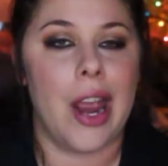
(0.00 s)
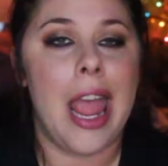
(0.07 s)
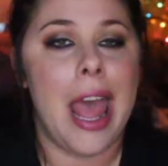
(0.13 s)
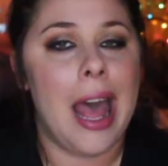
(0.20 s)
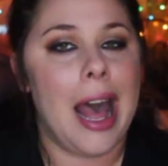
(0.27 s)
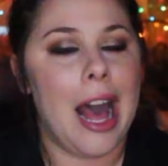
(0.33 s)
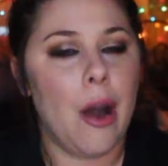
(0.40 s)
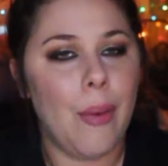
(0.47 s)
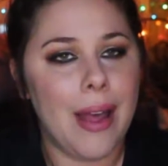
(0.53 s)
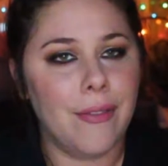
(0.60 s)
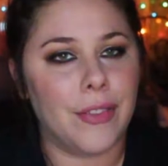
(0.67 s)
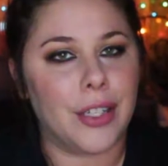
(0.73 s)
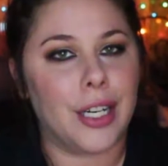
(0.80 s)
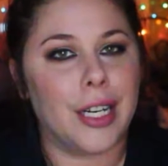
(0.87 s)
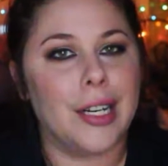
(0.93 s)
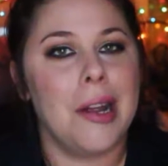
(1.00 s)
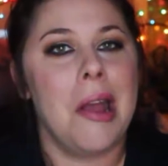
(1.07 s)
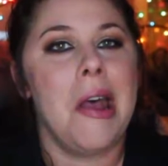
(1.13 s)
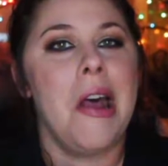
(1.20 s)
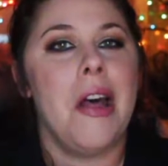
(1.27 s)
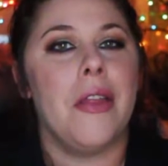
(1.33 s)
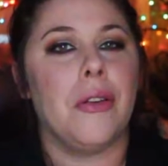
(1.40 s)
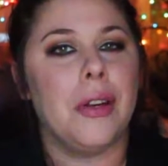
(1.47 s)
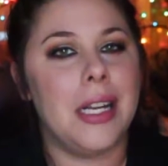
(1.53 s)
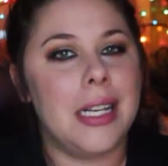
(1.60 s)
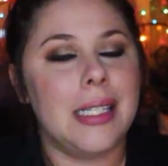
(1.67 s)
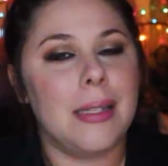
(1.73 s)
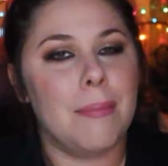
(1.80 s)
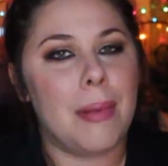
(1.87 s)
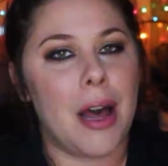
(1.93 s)
However, there
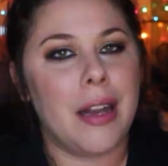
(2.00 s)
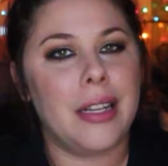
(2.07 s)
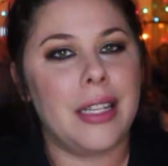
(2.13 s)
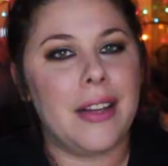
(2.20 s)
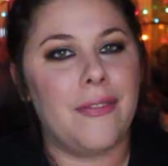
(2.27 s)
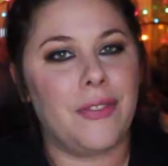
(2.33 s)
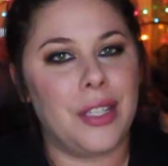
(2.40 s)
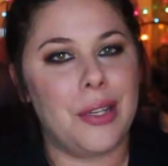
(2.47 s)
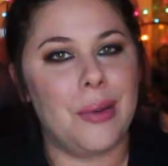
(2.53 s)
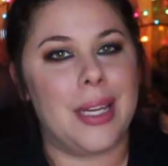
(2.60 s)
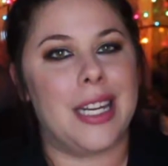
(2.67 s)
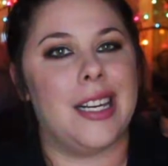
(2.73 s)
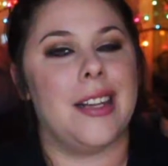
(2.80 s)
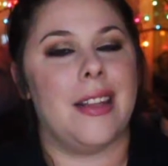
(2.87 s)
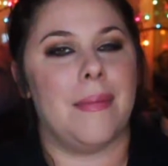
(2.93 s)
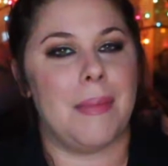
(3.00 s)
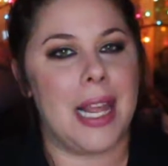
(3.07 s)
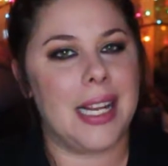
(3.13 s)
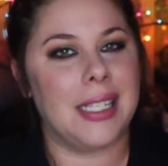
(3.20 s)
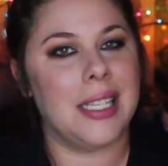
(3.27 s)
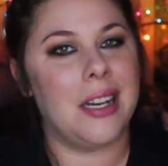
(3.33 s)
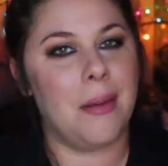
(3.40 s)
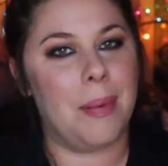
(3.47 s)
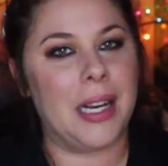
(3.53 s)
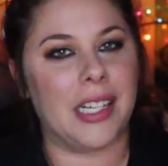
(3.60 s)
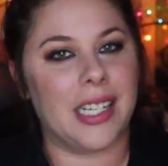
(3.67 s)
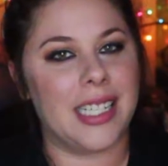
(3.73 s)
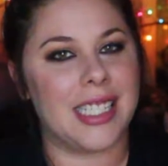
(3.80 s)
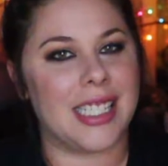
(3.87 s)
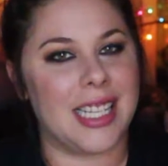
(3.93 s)
is a bodily fluid that makes an
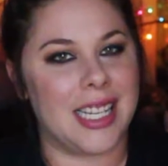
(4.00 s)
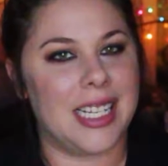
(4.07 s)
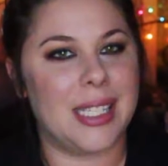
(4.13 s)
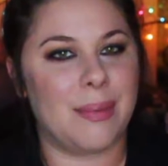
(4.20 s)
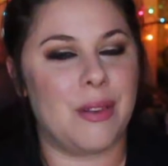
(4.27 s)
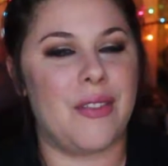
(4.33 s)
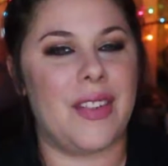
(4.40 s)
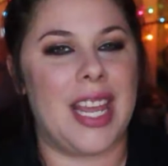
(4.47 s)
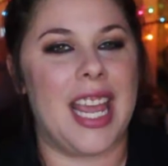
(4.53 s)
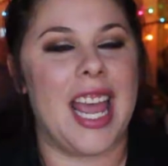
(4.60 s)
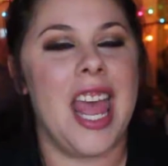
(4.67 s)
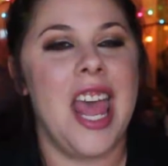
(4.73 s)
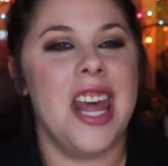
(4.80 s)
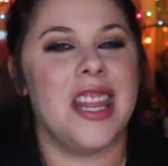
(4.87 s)
appearance in this movie